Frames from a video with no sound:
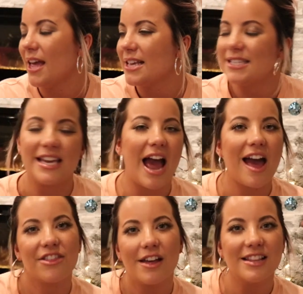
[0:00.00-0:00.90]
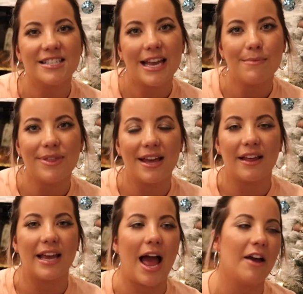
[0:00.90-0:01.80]
See, I thought the same thing.
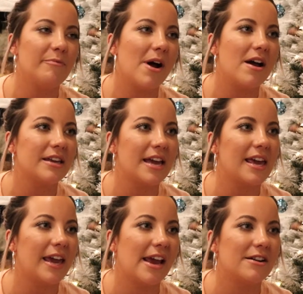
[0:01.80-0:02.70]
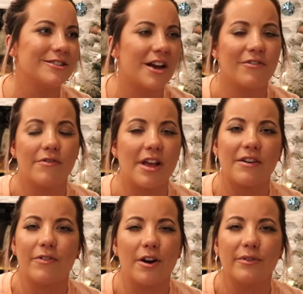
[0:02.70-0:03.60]
Like, I bought Yankee candles off of
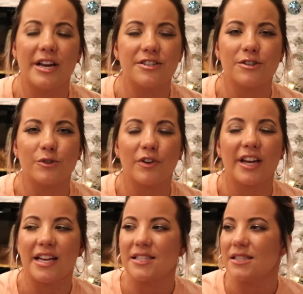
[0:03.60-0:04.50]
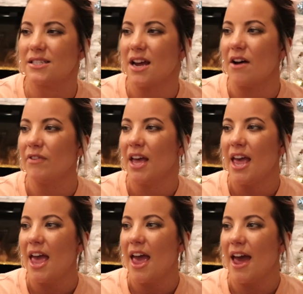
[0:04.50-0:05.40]
like fundraisers for kids and stuff,
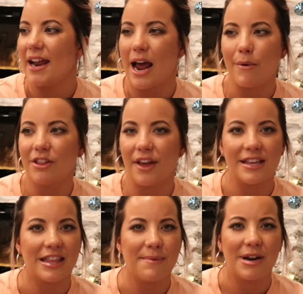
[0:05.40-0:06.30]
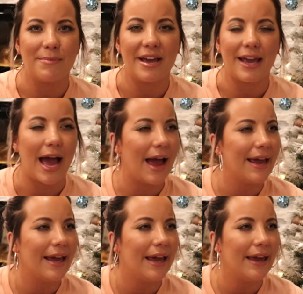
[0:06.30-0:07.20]
and I would light them, and I'm like,
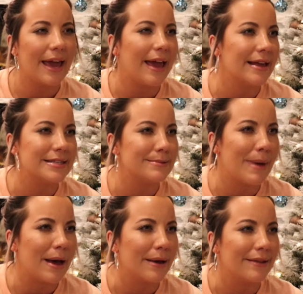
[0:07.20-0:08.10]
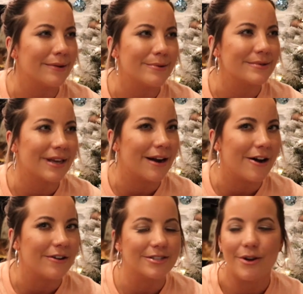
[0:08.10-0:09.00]
I can't smell those at
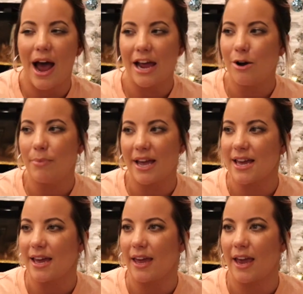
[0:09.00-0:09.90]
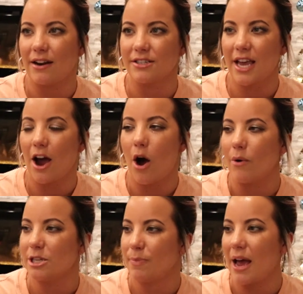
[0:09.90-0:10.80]
all. So I don't buy Yankee candles. I
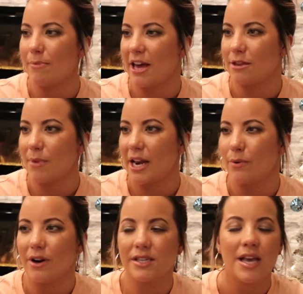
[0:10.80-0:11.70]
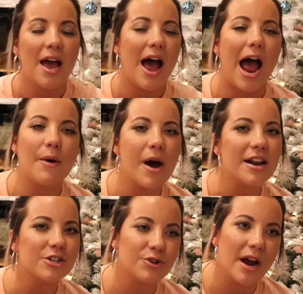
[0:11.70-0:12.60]
always buy Bath & Body Works. I want
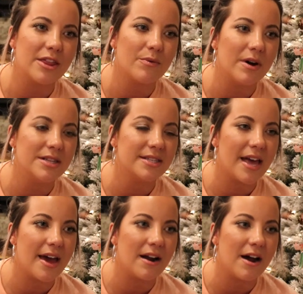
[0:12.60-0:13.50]
to try the ones that